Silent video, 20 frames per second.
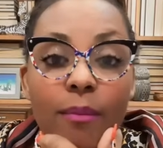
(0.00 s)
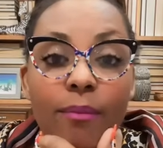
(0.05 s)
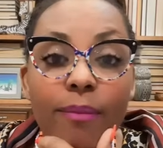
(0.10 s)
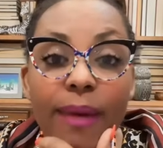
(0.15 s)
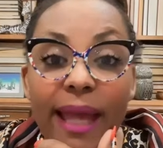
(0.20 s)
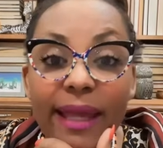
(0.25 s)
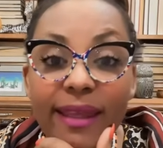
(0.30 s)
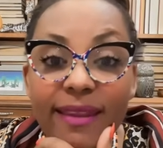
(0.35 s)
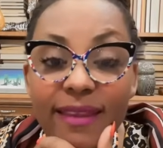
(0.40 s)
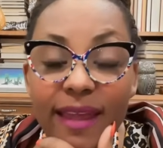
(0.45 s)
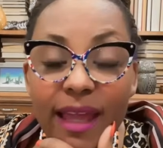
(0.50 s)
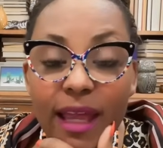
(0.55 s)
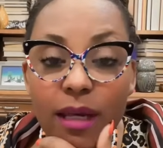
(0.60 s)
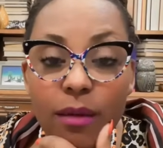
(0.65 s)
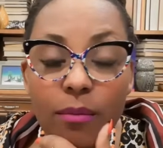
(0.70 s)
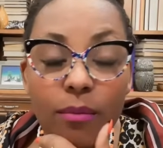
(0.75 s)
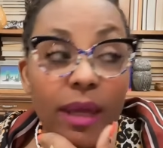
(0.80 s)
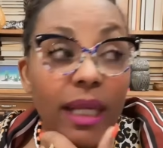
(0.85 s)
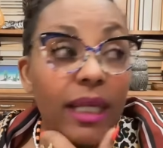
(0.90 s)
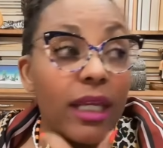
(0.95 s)
Back
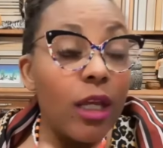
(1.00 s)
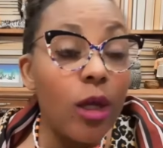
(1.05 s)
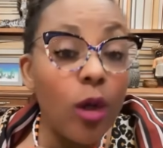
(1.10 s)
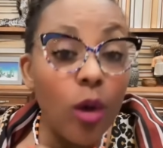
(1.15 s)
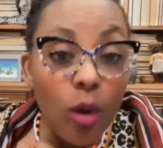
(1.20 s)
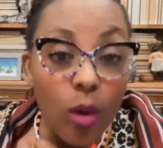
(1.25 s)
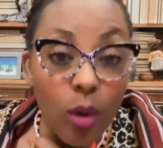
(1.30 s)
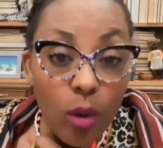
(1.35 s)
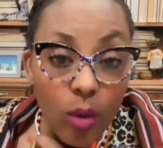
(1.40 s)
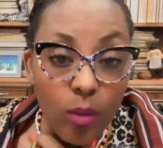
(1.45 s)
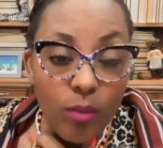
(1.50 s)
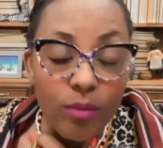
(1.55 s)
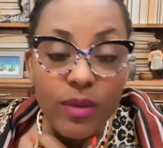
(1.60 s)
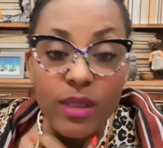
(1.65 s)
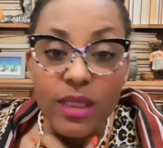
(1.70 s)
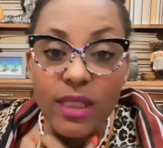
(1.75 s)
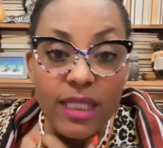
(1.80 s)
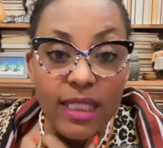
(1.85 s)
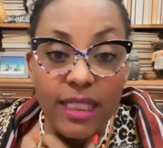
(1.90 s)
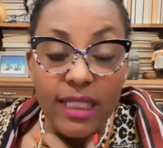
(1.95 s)
then, many
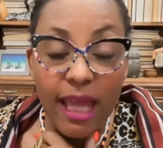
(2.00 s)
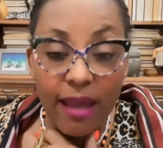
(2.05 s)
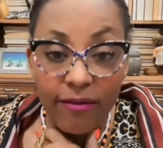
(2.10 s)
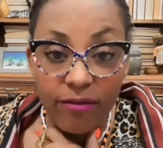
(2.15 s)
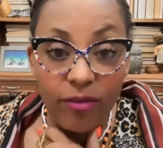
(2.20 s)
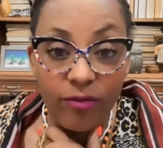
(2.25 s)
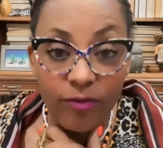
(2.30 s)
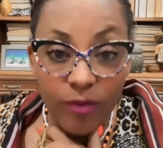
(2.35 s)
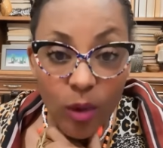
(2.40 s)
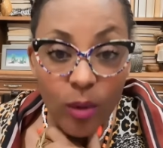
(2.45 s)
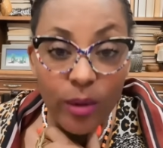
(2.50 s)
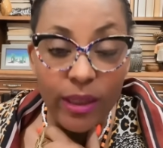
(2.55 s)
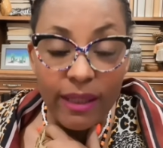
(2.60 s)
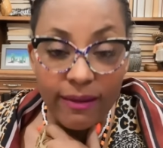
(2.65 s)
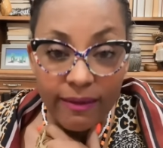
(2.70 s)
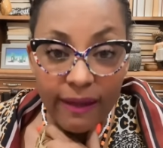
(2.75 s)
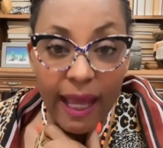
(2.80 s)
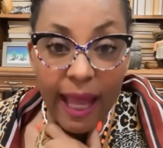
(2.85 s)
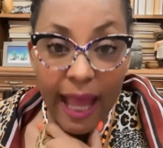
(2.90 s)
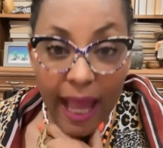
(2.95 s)
homes didn't have a phone
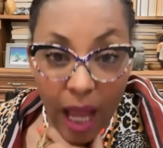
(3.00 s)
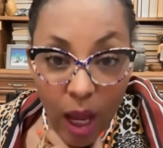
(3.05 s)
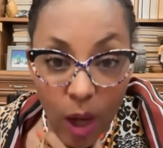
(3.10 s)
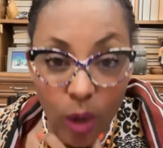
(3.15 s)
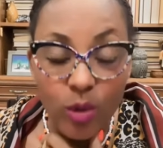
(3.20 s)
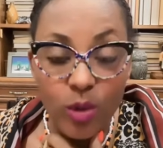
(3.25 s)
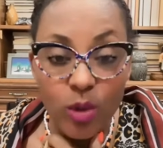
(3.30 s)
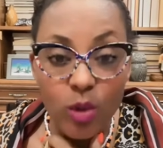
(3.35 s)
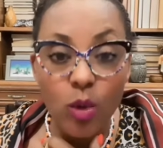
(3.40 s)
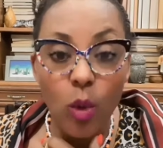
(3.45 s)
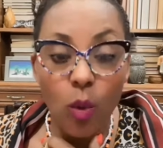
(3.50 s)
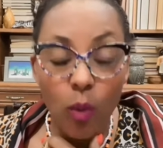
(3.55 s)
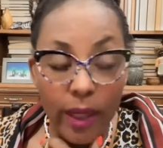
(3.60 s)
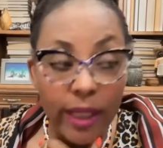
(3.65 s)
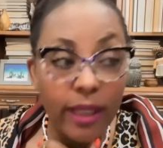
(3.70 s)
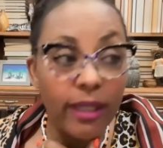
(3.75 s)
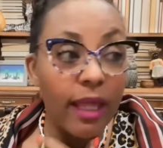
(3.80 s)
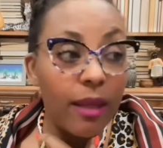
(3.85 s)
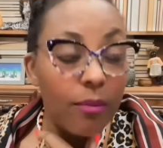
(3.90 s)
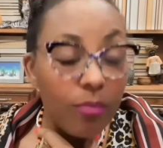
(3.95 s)
in the house. So
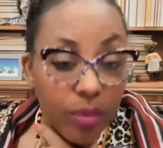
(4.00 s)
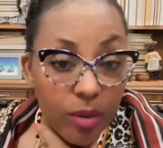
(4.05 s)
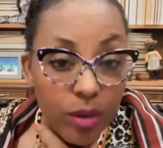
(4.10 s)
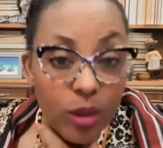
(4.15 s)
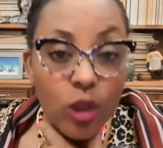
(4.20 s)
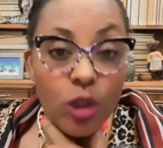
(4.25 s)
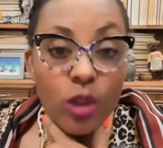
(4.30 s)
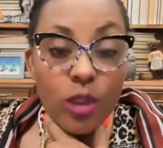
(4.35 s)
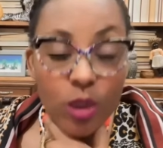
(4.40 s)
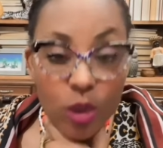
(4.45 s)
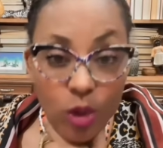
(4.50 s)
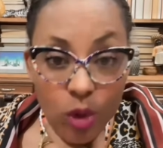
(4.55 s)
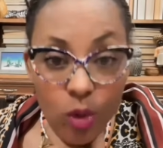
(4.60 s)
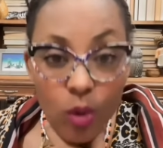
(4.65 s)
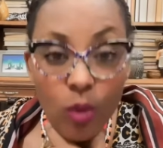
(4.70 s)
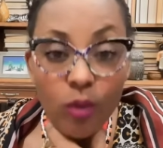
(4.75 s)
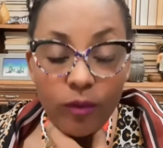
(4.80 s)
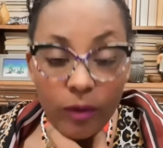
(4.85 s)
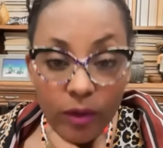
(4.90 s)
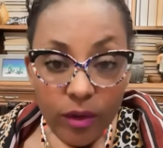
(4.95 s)
when they put you in
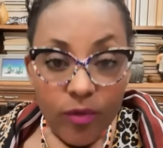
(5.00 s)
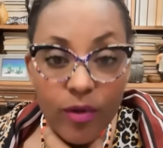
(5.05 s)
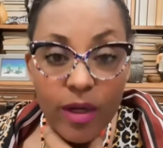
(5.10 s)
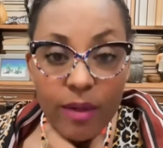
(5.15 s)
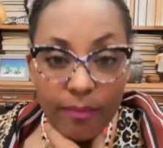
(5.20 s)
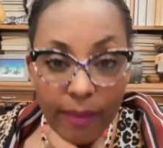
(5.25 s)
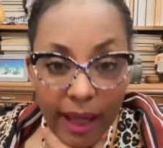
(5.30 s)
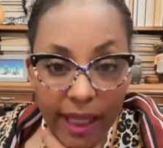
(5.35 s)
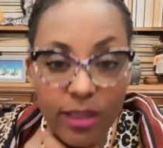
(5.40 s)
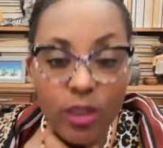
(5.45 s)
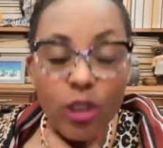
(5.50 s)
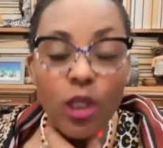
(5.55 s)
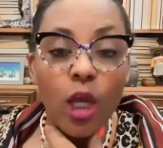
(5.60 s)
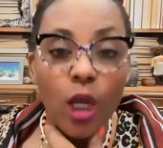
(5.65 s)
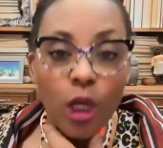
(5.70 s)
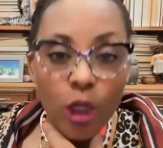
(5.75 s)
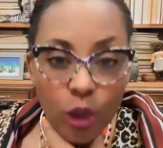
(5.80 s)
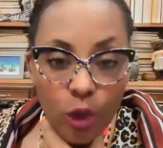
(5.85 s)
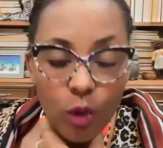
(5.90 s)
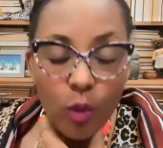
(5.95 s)
school for 3 months,
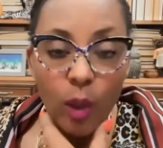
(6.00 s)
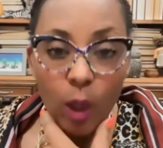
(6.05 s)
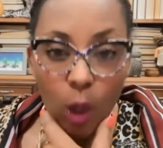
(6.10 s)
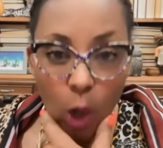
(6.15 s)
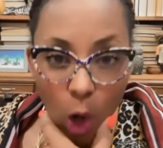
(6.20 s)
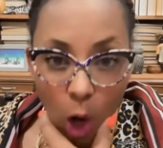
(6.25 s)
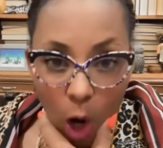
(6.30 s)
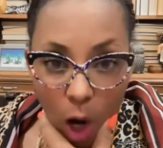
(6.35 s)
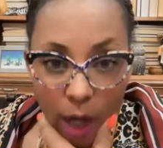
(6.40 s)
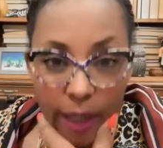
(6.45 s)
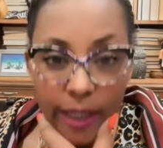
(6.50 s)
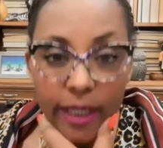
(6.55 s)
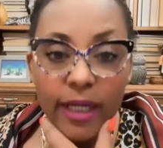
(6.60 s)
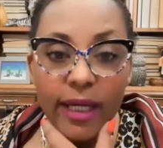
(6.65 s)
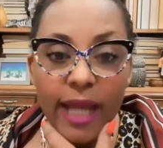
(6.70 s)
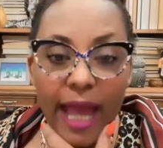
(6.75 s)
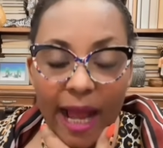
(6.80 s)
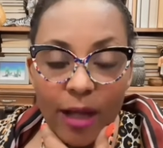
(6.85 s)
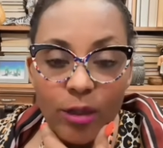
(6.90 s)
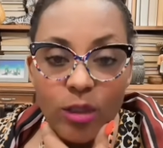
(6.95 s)
you were
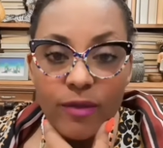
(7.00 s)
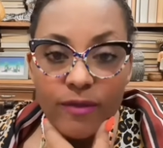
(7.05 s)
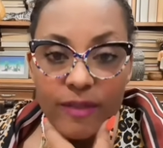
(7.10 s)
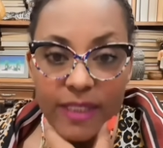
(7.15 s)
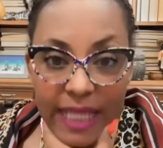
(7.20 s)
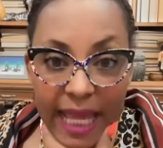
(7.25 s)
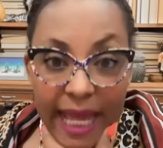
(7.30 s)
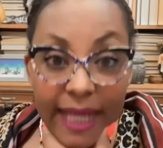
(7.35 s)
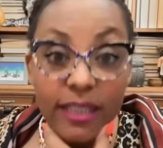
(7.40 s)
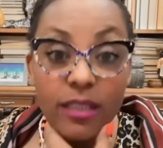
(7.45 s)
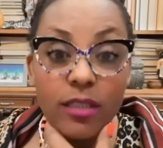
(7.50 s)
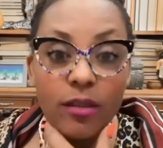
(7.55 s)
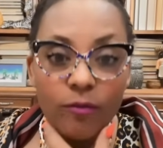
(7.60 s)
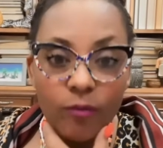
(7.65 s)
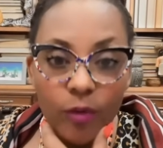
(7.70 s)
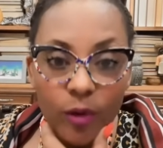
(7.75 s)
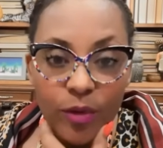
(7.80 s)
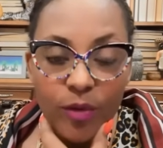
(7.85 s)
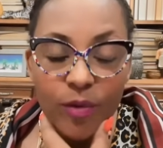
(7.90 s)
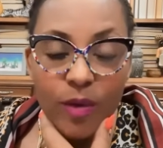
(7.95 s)
gone, out of sight
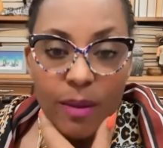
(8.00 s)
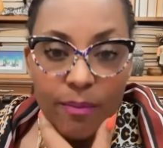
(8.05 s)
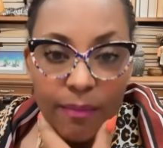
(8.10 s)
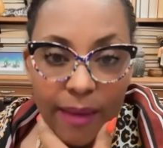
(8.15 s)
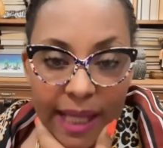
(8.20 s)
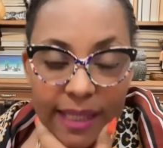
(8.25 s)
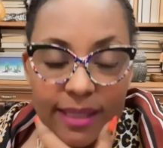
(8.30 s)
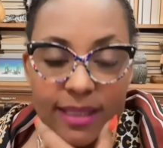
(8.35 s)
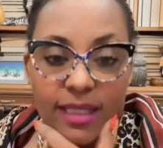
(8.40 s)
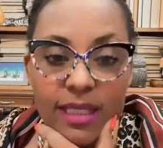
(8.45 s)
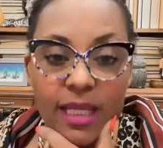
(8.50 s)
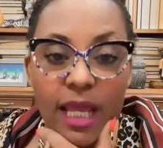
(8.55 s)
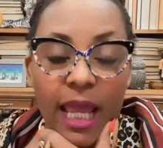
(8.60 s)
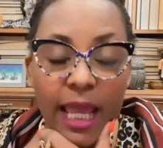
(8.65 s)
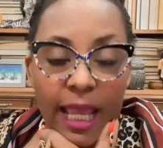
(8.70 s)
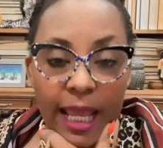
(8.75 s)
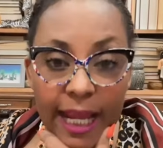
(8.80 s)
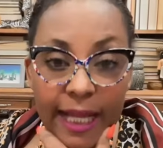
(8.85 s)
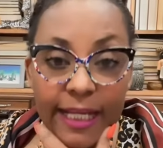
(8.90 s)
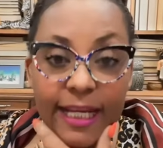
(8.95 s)
for 3 months.
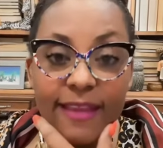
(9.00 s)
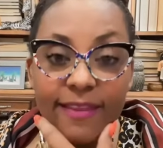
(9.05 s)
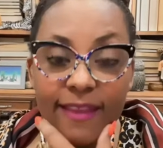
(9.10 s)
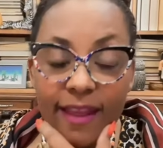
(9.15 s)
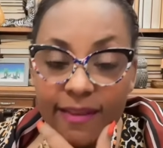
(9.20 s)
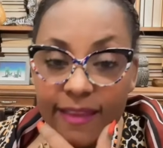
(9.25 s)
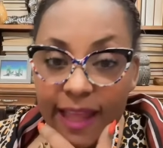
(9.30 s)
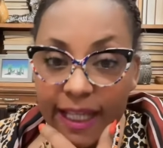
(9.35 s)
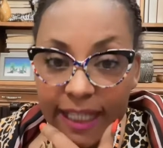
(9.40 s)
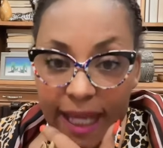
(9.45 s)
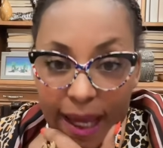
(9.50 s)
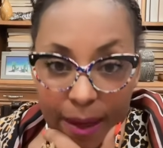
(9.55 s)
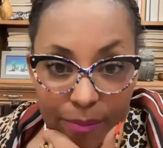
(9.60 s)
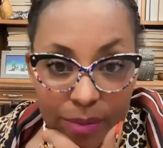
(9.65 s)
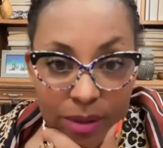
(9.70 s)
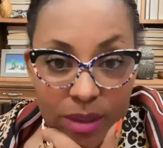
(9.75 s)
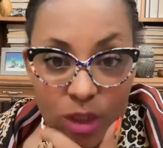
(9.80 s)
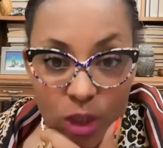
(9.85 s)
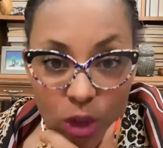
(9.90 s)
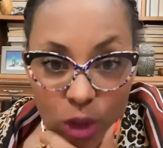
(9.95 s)
Anything that
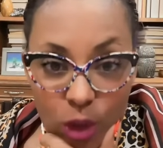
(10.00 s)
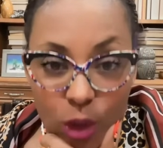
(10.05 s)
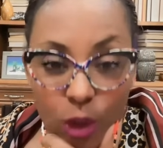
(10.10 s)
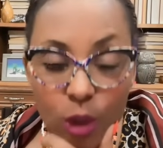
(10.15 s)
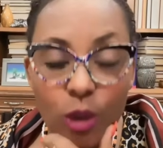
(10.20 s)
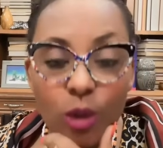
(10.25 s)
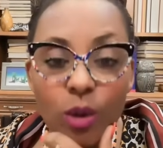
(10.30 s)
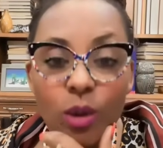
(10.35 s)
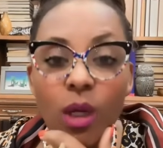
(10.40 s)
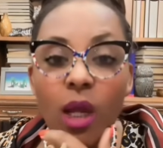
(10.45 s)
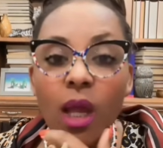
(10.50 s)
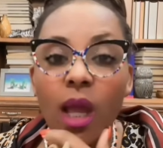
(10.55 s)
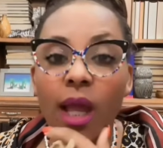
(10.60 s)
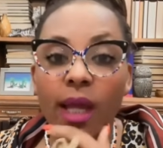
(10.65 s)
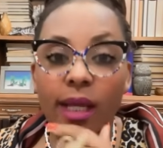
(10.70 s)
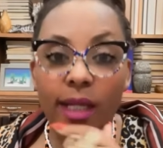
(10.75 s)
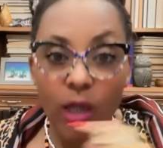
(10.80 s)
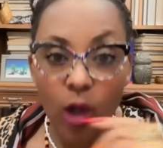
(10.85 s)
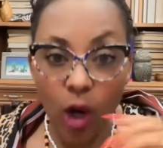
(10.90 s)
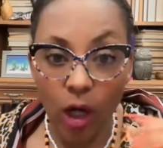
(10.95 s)
happened to you
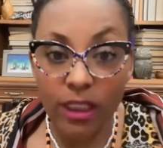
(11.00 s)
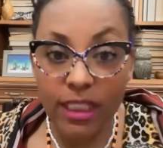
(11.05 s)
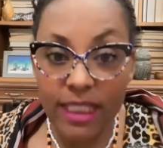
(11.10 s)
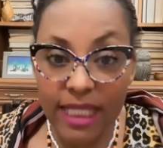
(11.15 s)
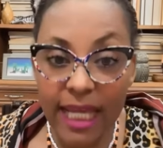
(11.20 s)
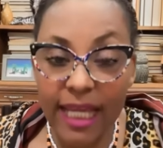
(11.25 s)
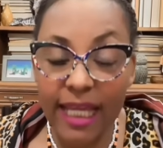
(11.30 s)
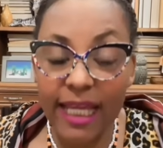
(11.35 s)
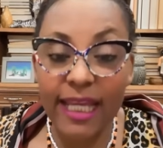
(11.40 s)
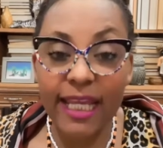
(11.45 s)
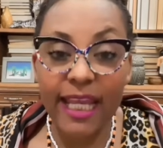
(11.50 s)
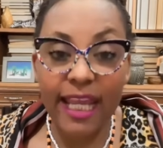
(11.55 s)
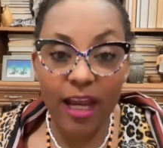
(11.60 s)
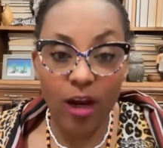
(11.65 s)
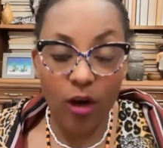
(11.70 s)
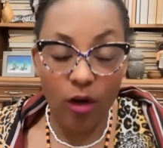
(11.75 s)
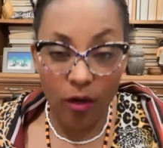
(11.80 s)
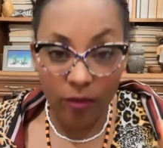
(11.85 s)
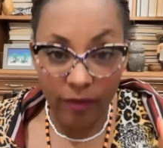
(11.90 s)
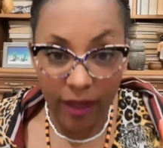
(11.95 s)
got taken
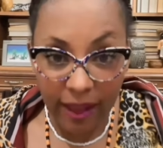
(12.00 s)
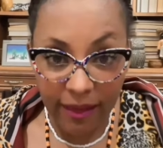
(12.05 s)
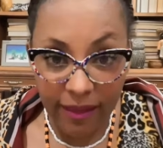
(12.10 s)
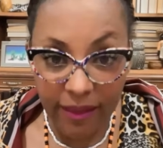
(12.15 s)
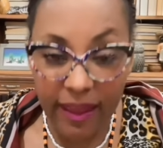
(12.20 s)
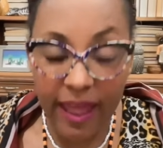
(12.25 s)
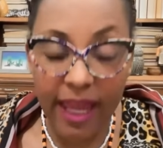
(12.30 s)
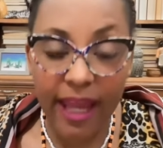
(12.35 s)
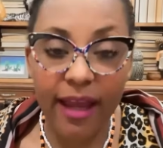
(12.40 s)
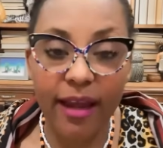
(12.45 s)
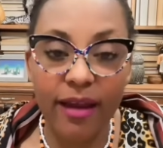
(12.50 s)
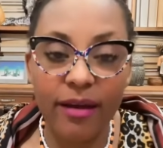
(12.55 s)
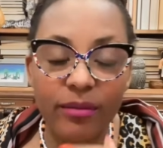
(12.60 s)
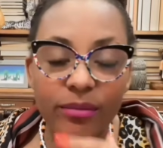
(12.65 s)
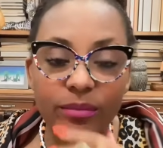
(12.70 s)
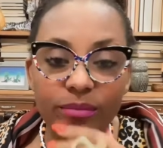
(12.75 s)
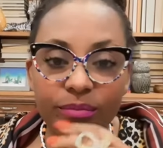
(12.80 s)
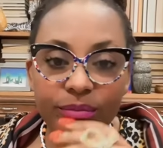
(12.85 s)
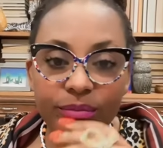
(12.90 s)
care of there.